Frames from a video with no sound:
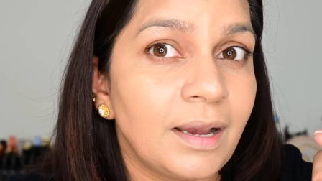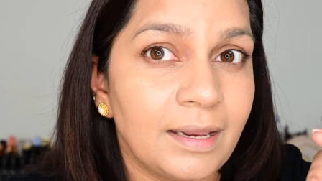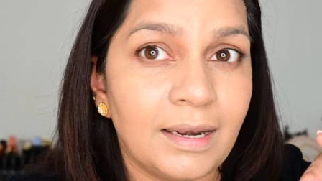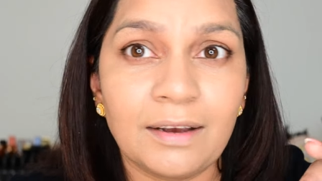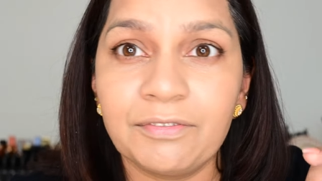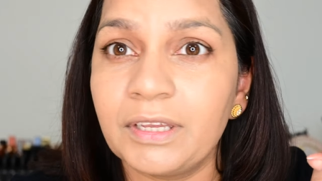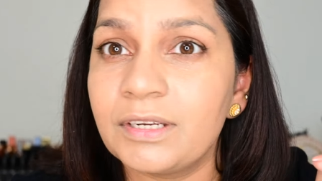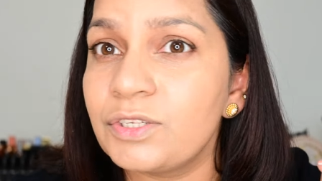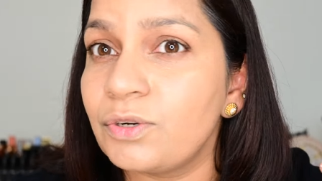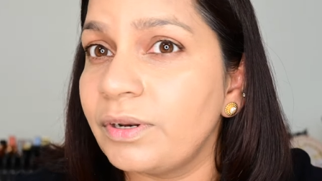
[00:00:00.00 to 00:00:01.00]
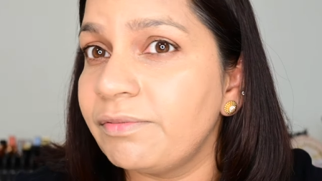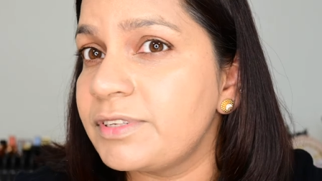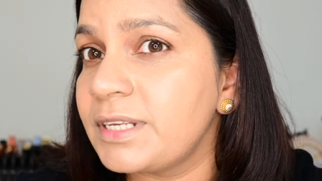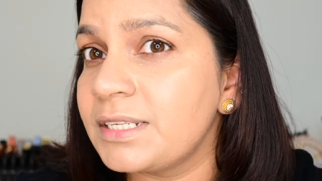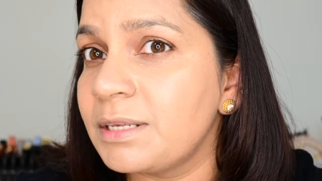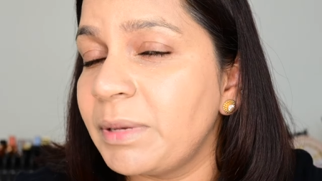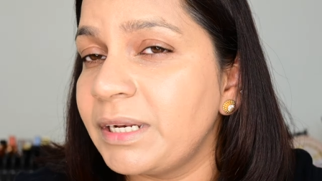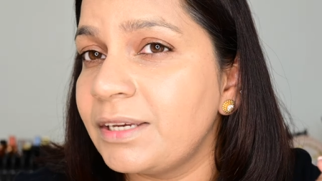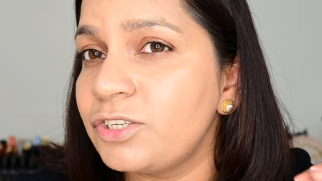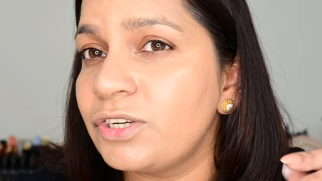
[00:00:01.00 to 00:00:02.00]
I love that it's not emphasizing my
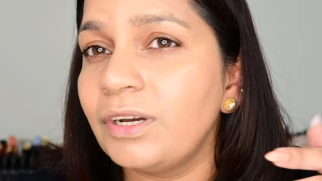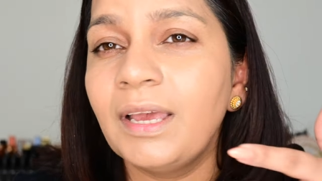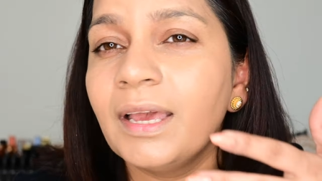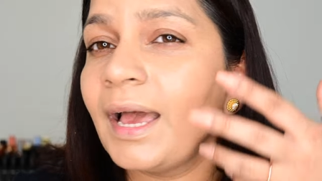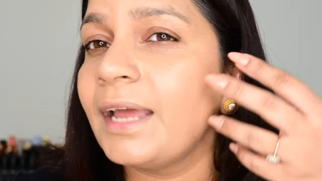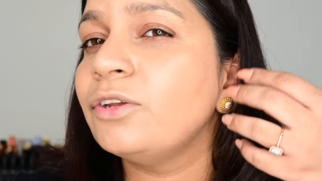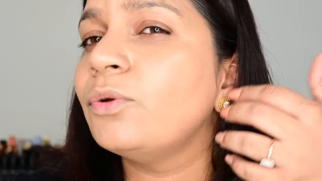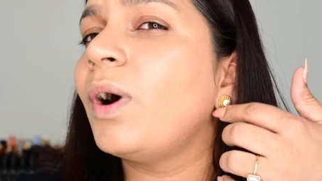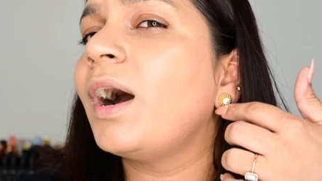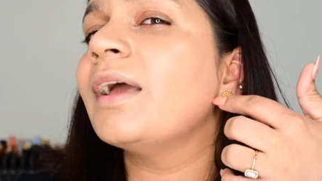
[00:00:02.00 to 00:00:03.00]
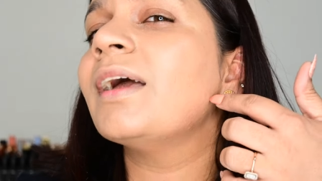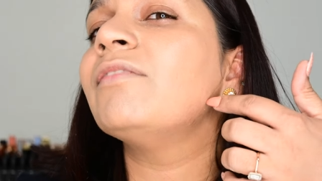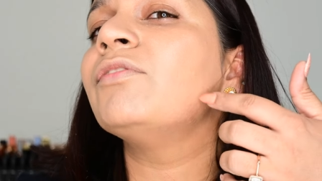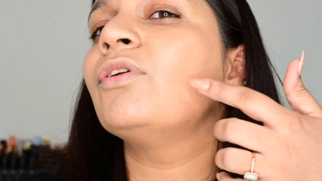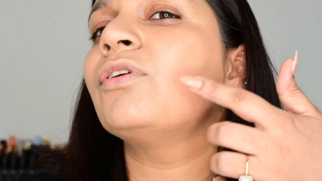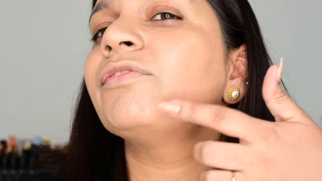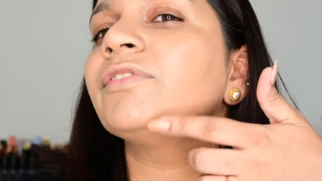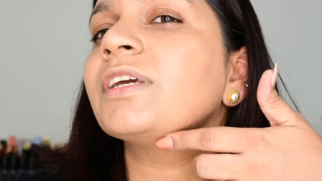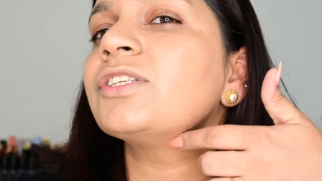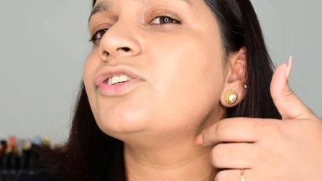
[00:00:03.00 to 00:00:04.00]
texture. And you know, I have a lot of
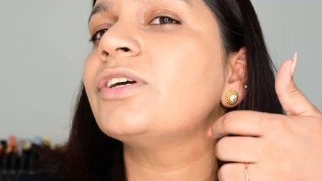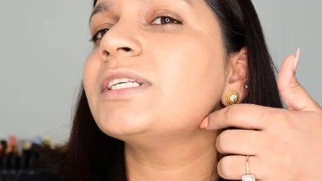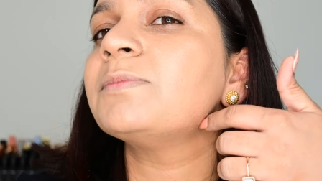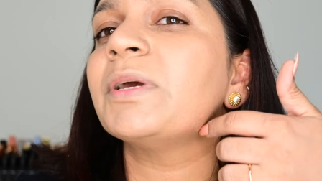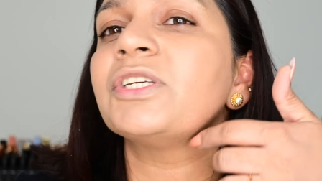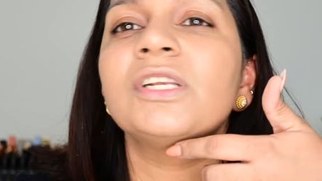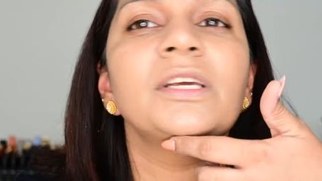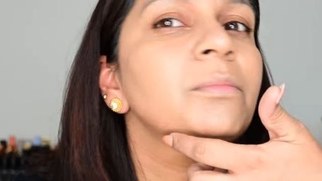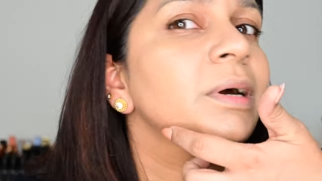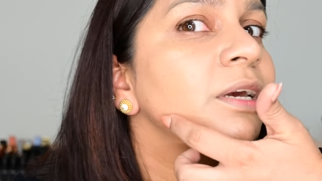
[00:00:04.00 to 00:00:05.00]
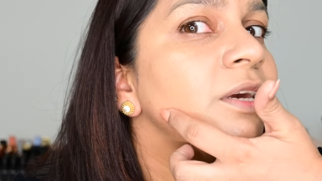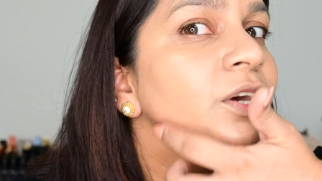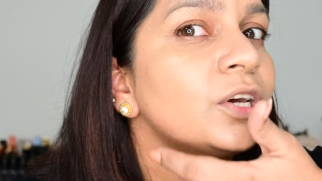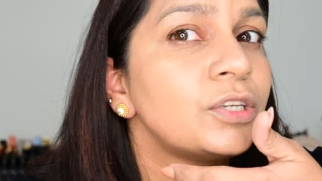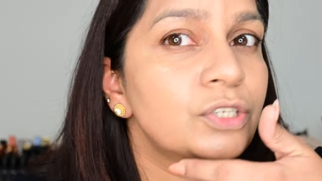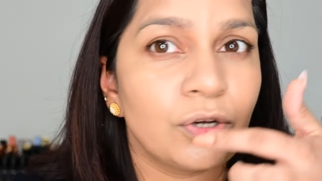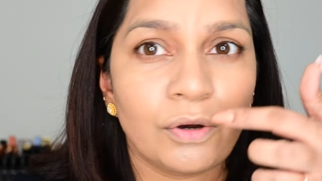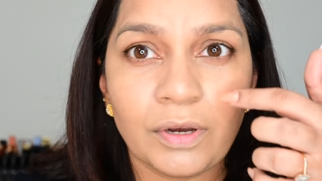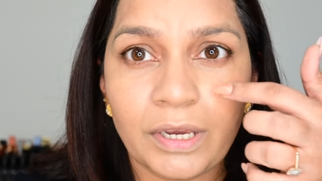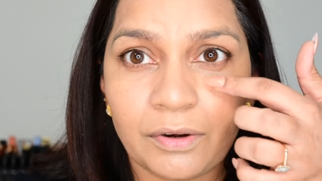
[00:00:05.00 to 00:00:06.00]
texture, especially in my
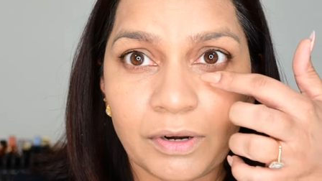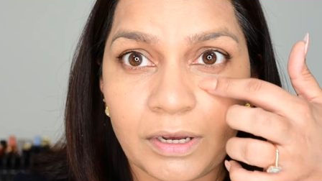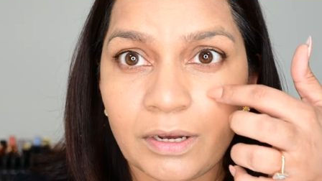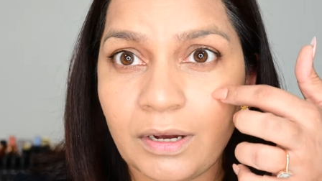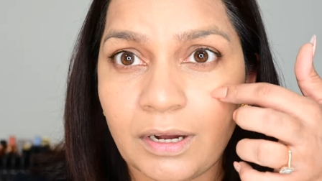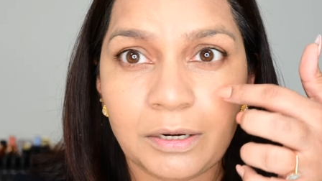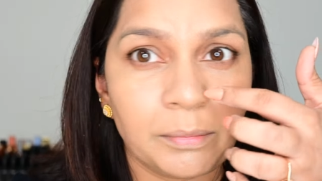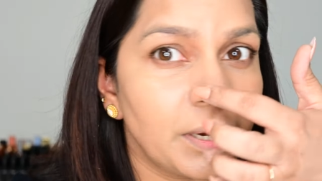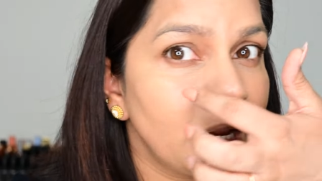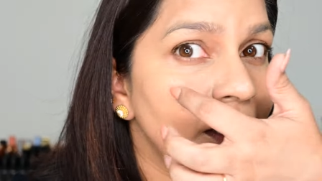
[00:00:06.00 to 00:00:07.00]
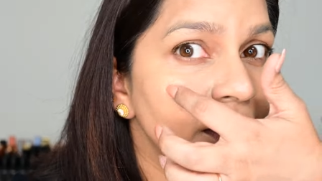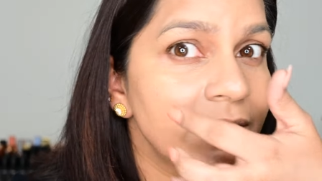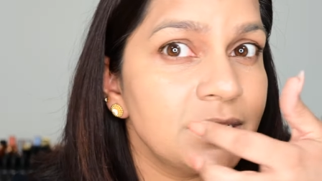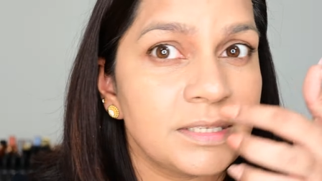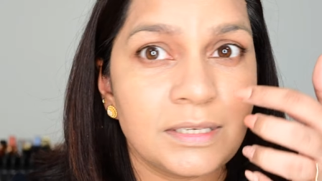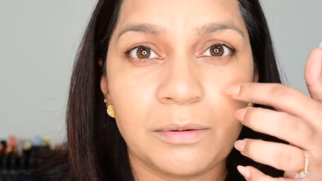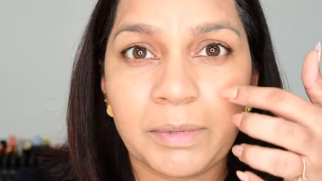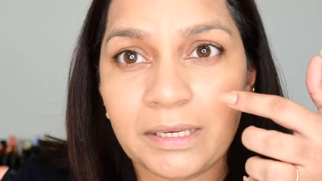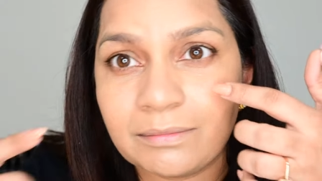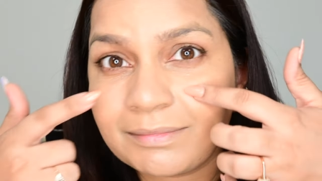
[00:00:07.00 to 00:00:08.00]
jaw area, under my eyes, near
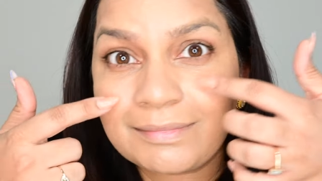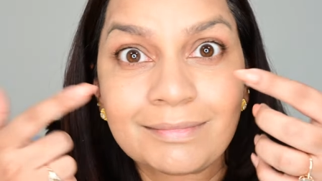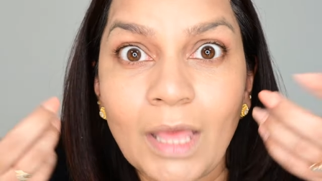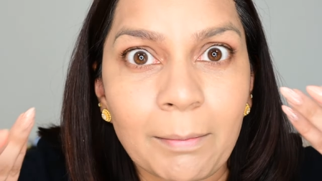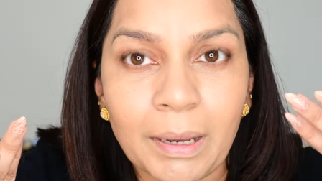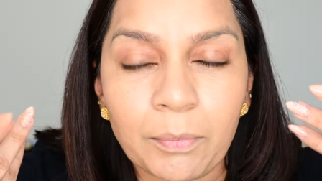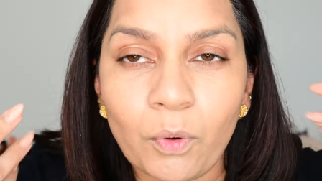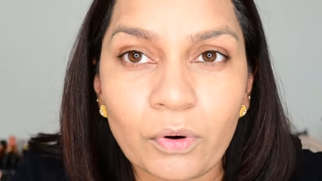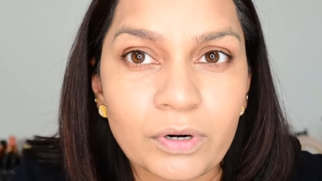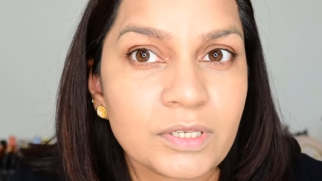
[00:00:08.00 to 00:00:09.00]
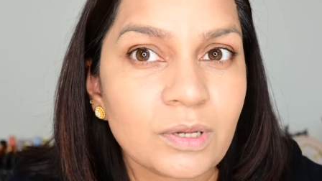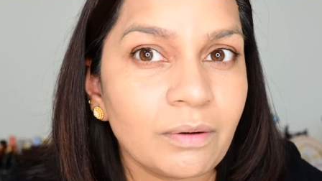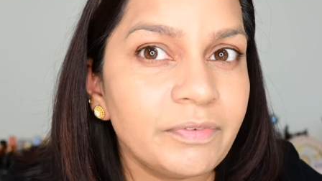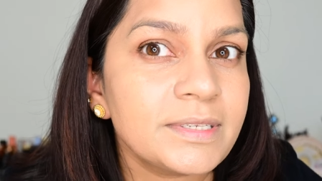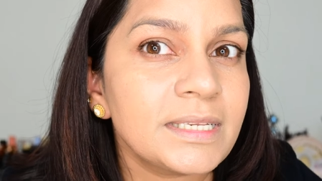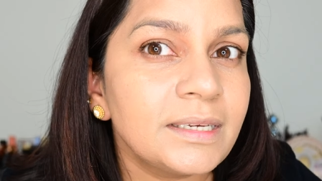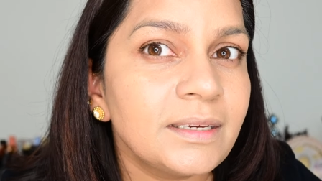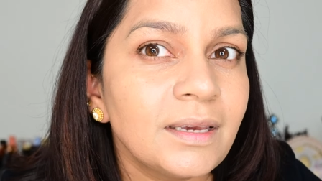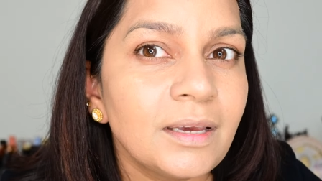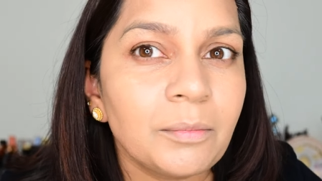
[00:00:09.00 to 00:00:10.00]
my my pores,
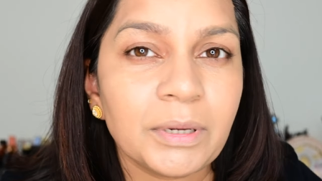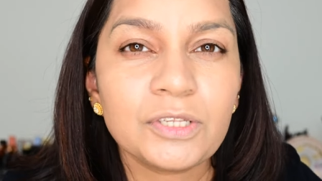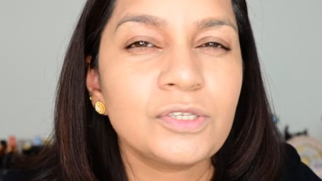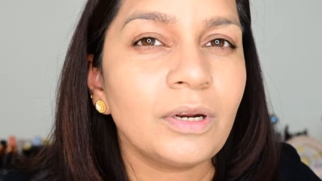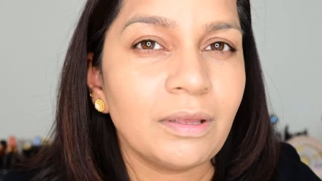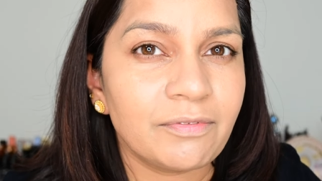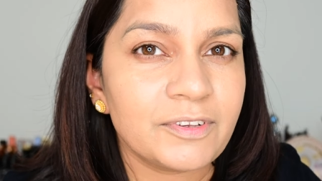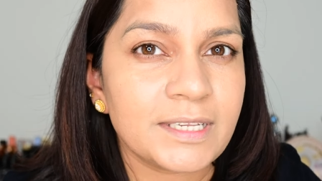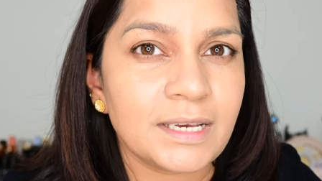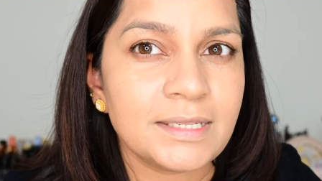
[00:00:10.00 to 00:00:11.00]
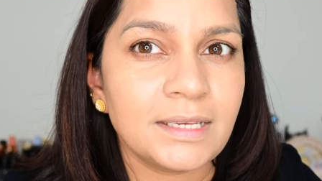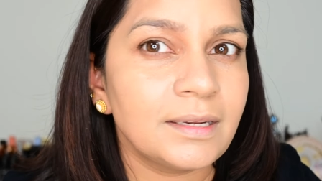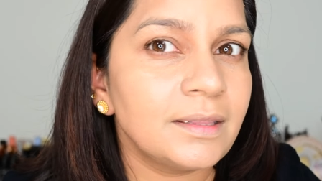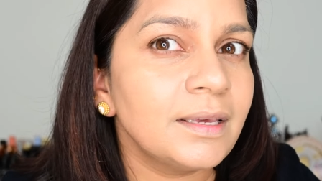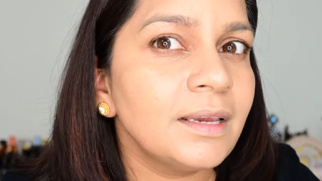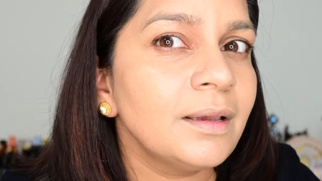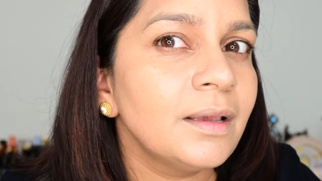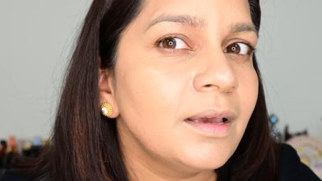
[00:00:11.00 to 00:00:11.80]
obviously, but it's not emphasizing anything.